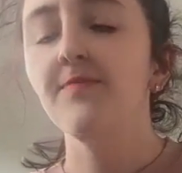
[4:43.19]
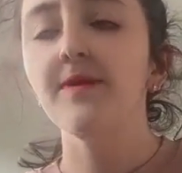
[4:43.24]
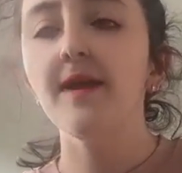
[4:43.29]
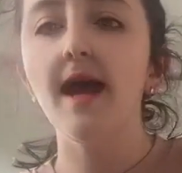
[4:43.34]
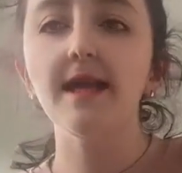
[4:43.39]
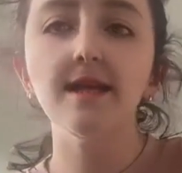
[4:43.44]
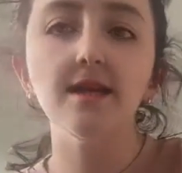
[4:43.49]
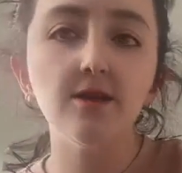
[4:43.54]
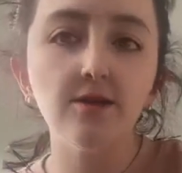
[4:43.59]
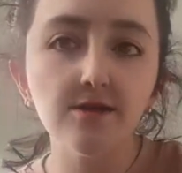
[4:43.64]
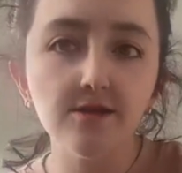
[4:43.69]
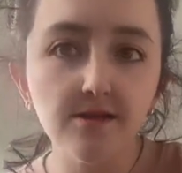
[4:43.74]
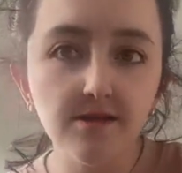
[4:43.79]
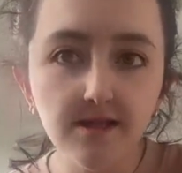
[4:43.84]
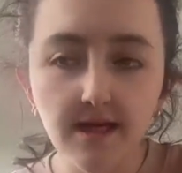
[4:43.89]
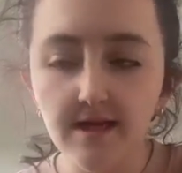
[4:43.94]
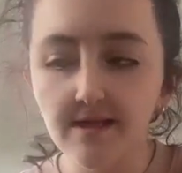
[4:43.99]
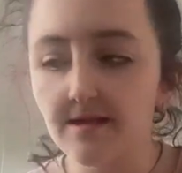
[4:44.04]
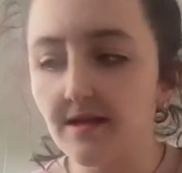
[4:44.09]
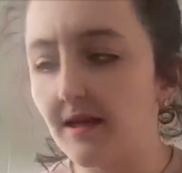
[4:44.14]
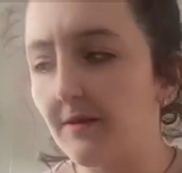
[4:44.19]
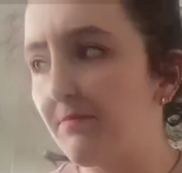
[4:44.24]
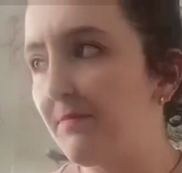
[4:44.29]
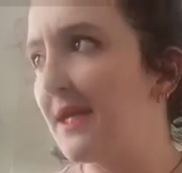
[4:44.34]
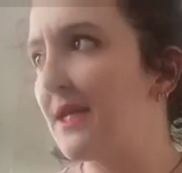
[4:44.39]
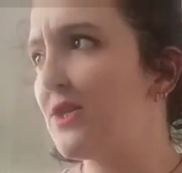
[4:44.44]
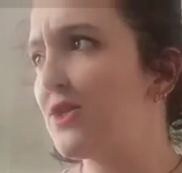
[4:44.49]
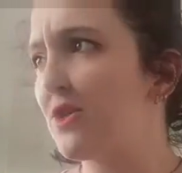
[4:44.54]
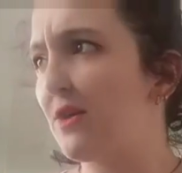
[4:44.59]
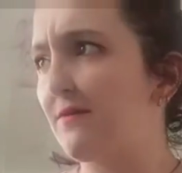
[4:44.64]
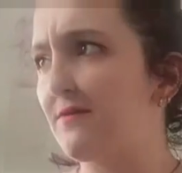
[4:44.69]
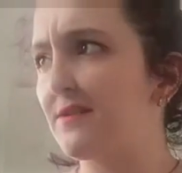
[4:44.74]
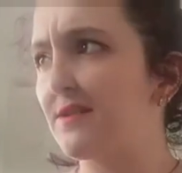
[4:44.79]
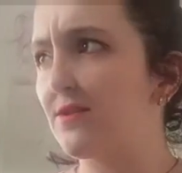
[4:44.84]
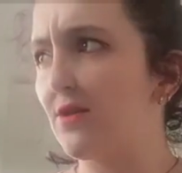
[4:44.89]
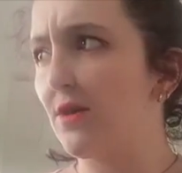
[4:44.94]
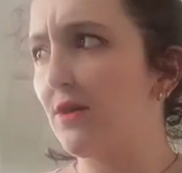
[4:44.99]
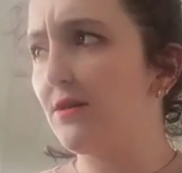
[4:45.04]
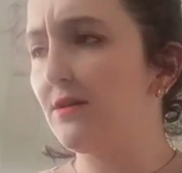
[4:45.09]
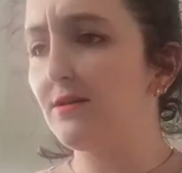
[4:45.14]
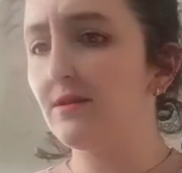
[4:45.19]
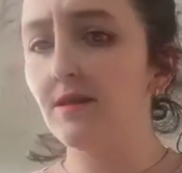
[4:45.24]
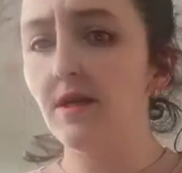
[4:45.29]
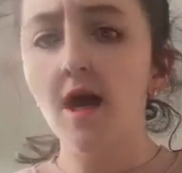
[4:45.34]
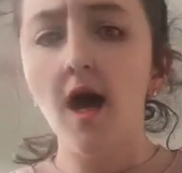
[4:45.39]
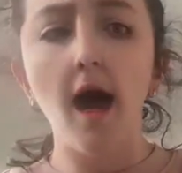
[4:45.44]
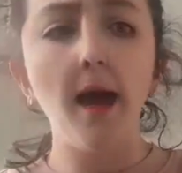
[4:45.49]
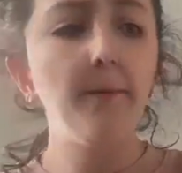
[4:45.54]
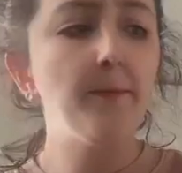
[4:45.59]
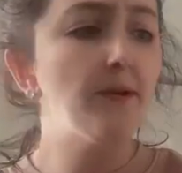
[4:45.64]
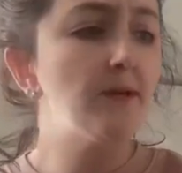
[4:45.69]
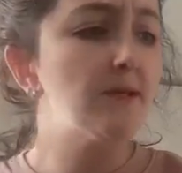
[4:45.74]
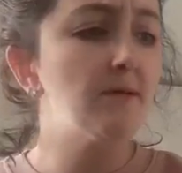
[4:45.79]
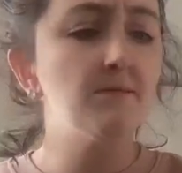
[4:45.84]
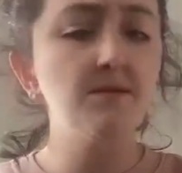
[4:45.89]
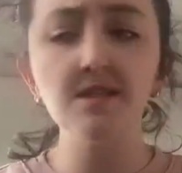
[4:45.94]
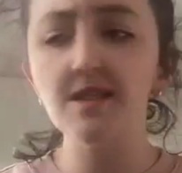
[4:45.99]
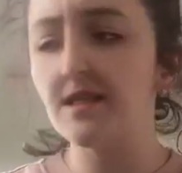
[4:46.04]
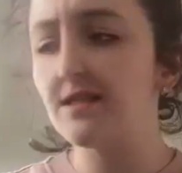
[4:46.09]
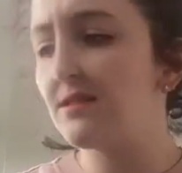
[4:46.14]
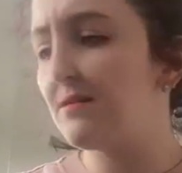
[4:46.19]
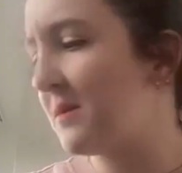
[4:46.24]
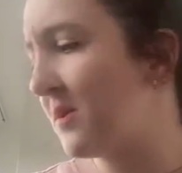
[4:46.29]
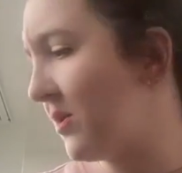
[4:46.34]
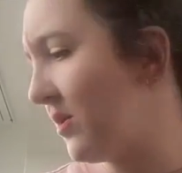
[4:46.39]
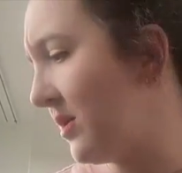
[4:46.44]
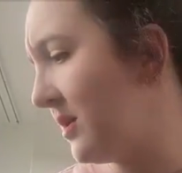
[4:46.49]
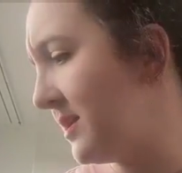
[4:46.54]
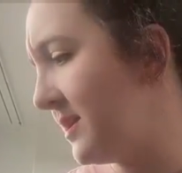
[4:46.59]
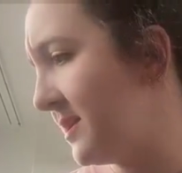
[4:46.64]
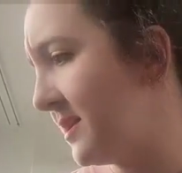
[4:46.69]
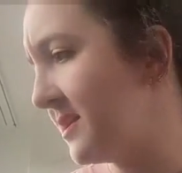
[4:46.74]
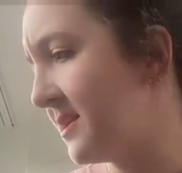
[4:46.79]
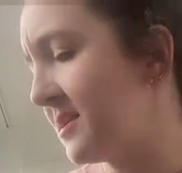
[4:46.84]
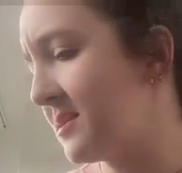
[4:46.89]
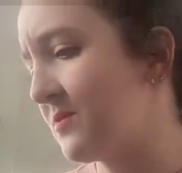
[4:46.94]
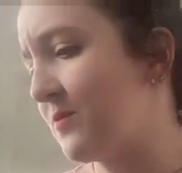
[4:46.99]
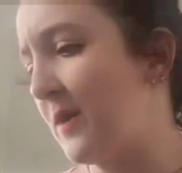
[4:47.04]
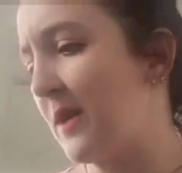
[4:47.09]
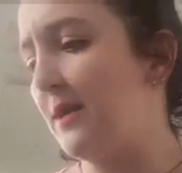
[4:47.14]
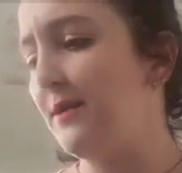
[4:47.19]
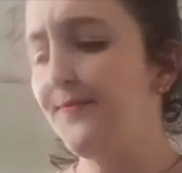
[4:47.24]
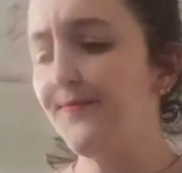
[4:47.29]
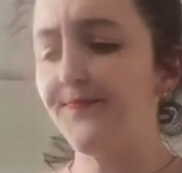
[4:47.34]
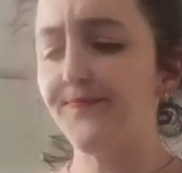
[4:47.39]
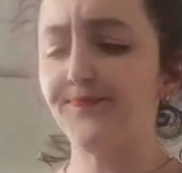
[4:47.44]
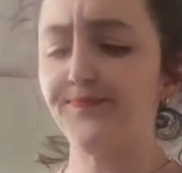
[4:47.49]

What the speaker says: And it also says a pinch of salt. I put some sesame oil in it as well.